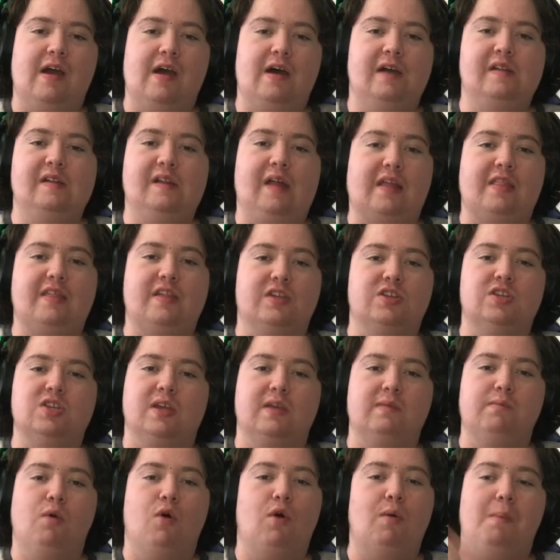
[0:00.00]
and then that's
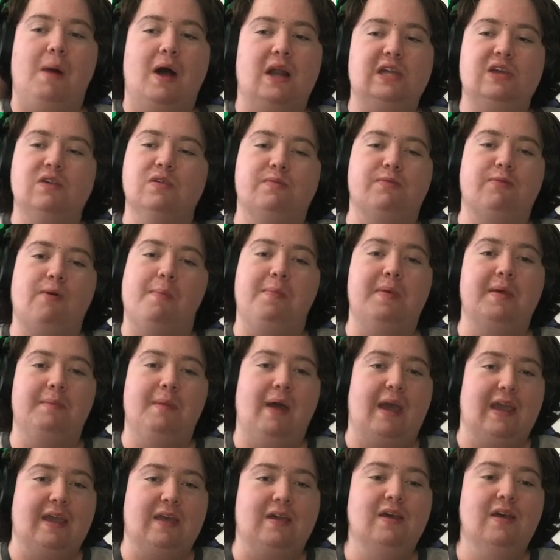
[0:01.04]
literally more money you'd probably
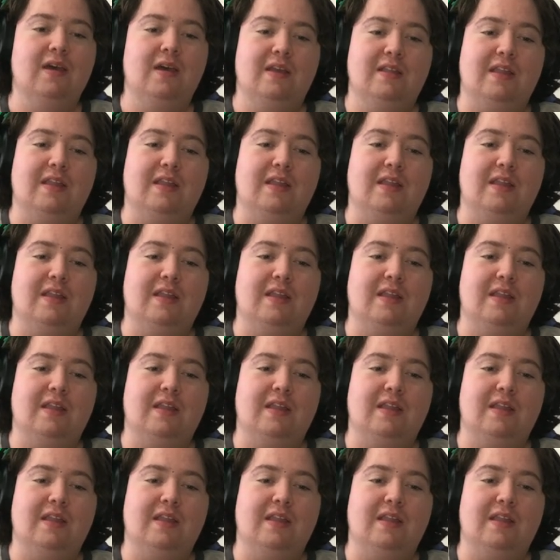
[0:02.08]
make. Cracking?